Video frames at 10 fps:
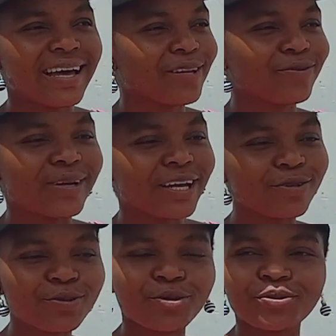I
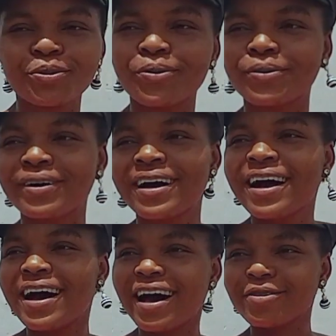just don't know
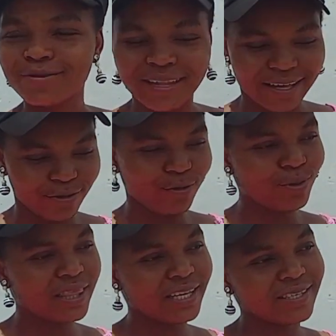how to, like,
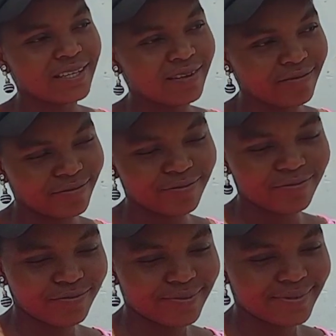do things. And
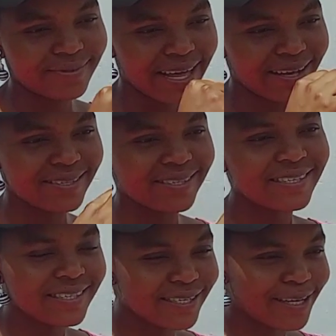it's like
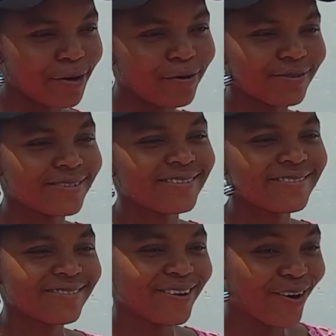60
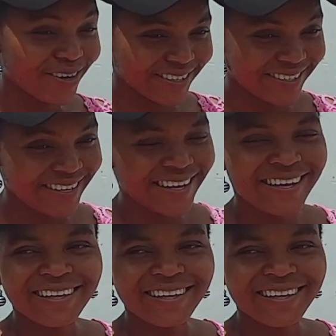seconds. God.